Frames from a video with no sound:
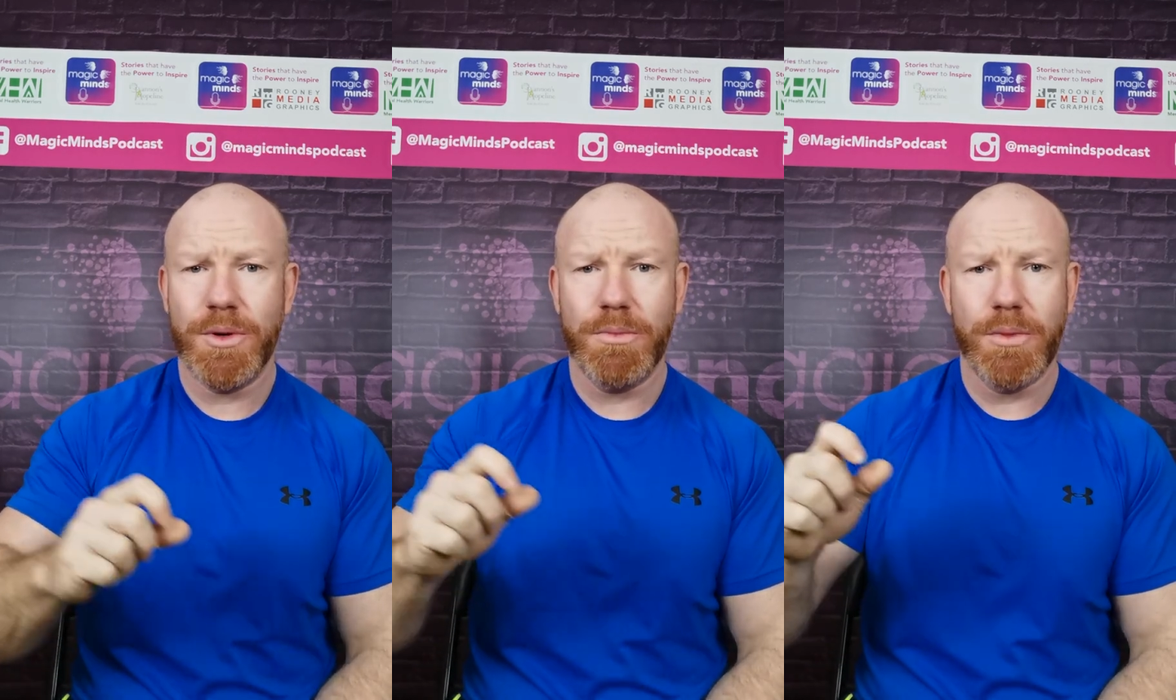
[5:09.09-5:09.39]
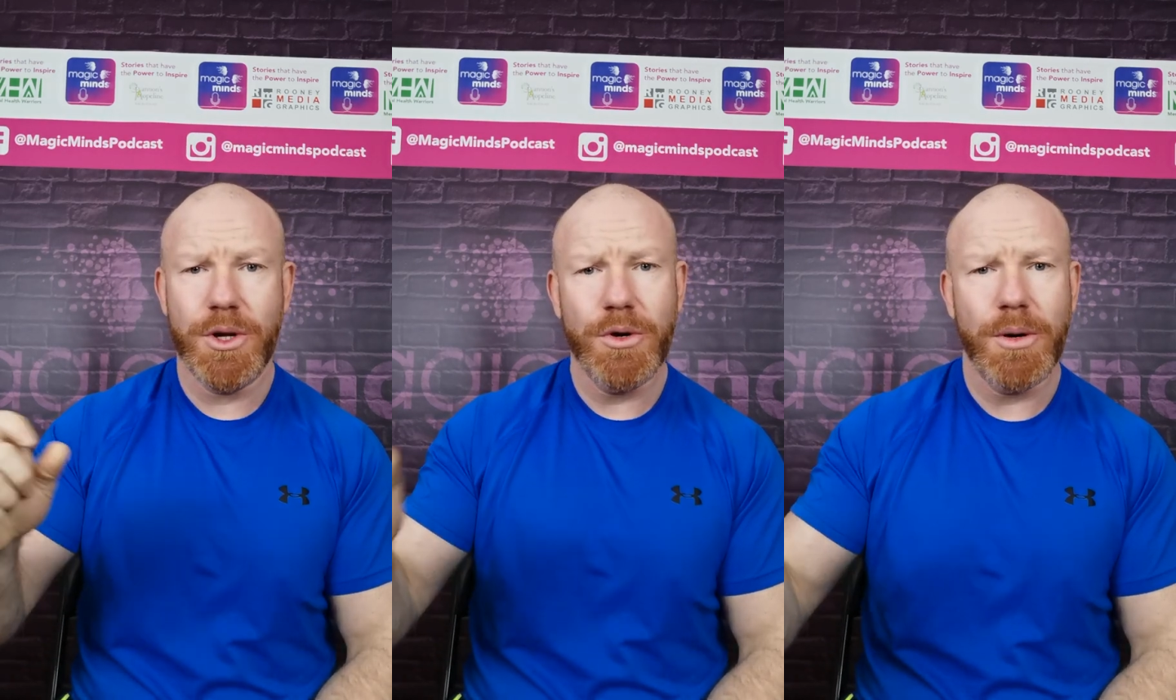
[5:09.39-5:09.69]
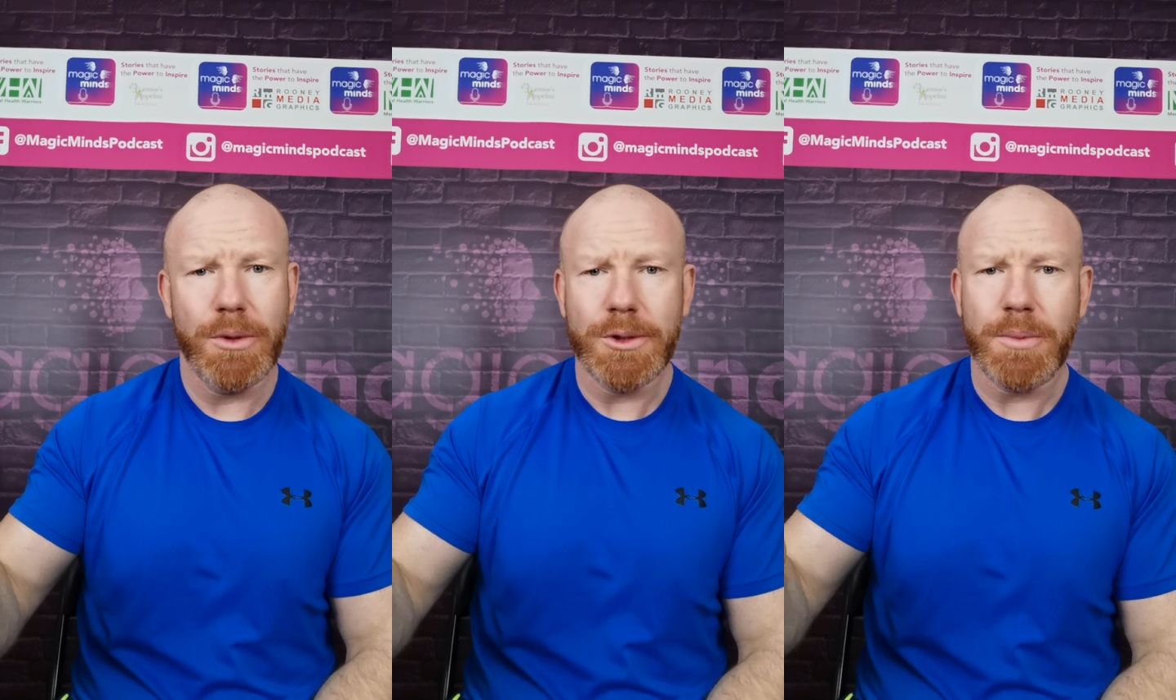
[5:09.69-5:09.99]
my younger
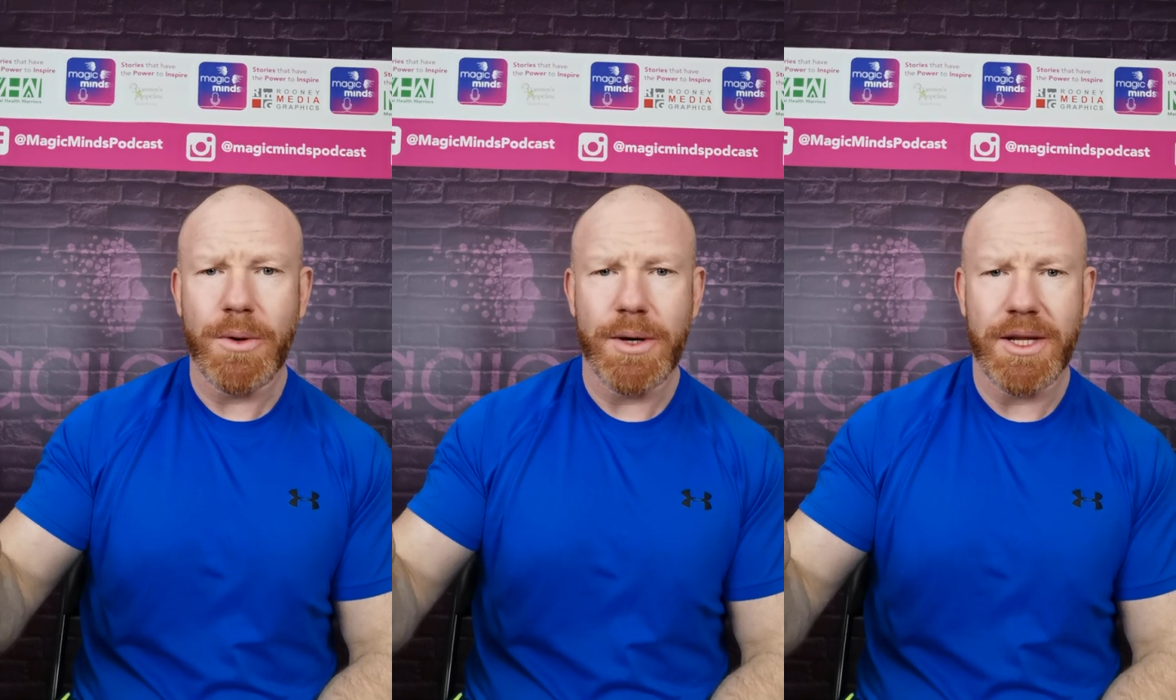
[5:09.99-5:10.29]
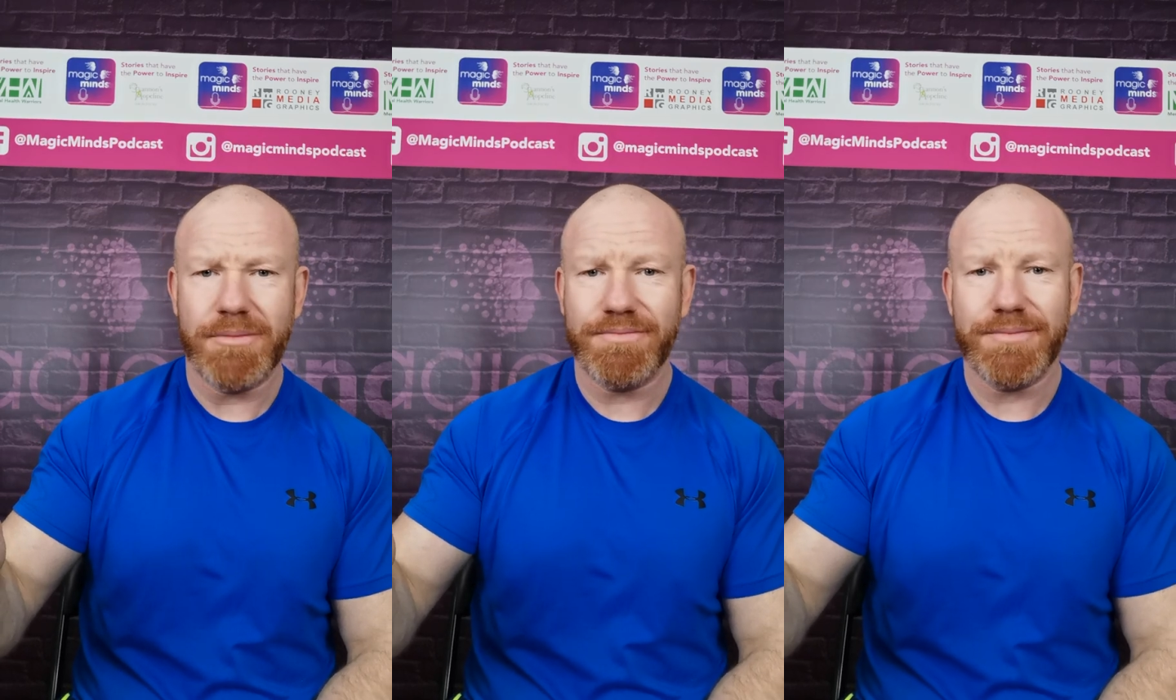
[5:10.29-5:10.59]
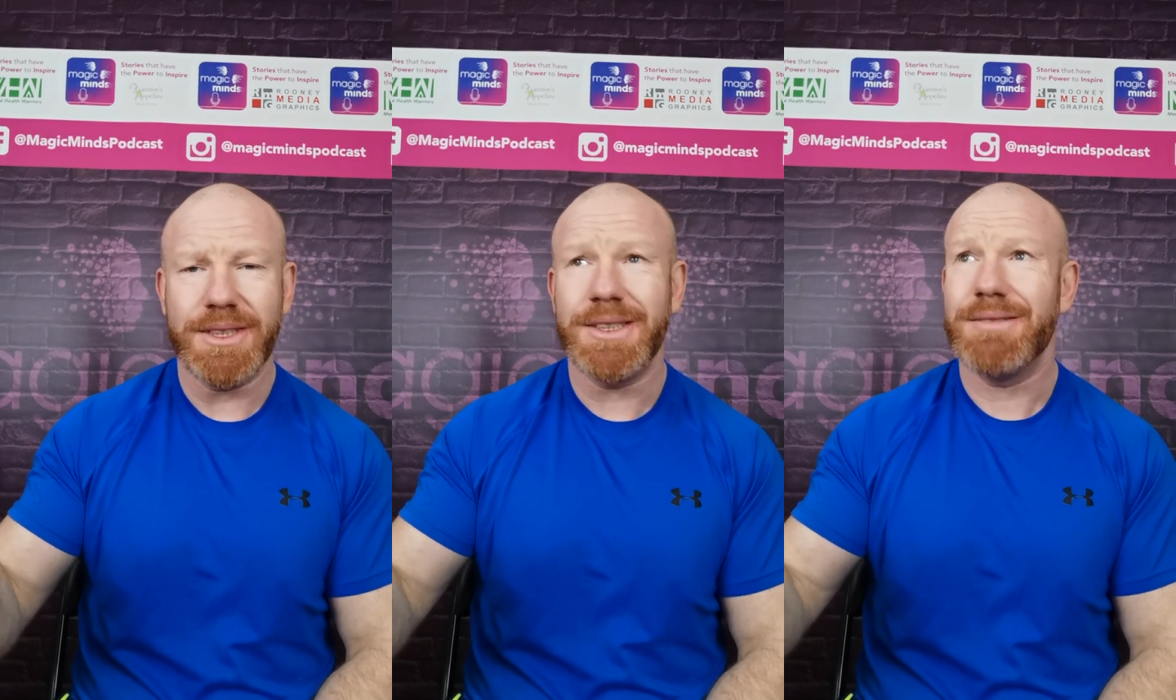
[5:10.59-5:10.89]
brother was born in
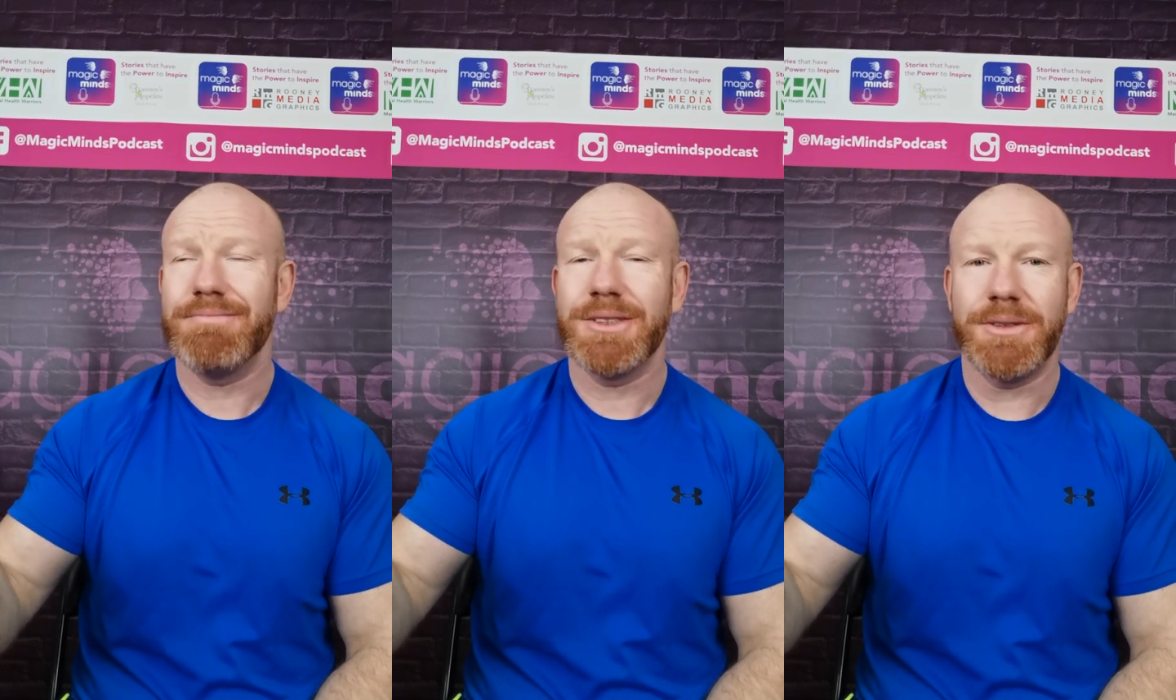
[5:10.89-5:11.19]
I'll